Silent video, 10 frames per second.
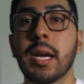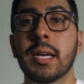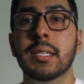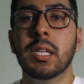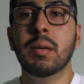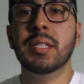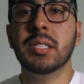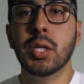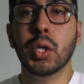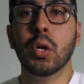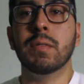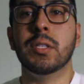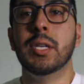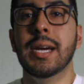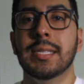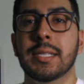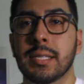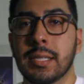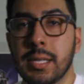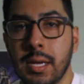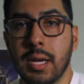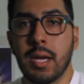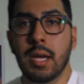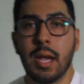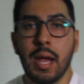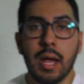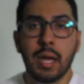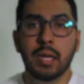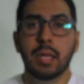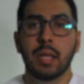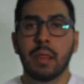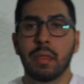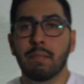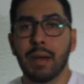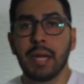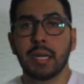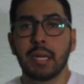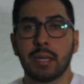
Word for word: It's a little bit snugger of a chest, and the body.